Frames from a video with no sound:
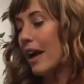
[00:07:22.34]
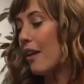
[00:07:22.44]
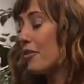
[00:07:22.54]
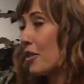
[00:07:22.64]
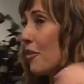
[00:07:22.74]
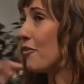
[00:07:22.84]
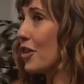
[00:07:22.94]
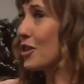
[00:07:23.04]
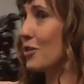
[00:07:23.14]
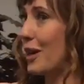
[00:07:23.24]
Now for the
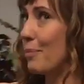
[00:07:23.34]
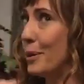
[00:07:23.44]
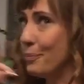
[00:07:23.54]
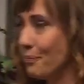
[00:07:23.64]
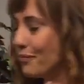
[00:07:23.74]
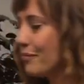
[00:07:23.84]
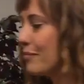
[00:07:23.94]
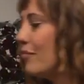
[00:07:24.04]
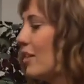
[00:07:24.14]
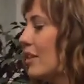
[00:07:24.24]
first rib.
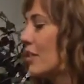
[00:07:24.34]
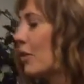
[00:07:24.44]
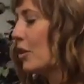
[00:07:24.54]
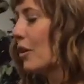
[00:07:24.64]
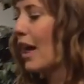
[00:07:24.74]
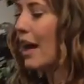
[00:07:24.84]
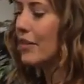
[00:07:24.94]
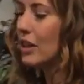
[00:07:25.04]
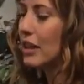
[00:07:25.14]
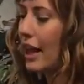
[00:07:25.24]
So you'll have
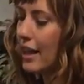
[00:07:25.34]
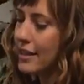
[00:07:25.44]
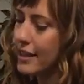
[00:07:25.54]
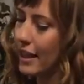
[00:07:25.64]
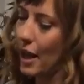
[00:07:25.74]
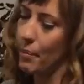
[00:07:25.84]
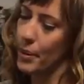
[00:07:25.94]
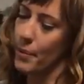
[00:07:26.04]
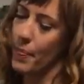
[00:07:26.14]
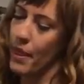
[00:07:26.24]
your client sit up
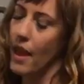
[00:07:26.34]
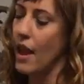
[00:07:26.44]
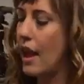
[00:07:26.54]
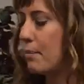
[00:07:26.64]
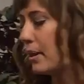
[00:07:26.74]
and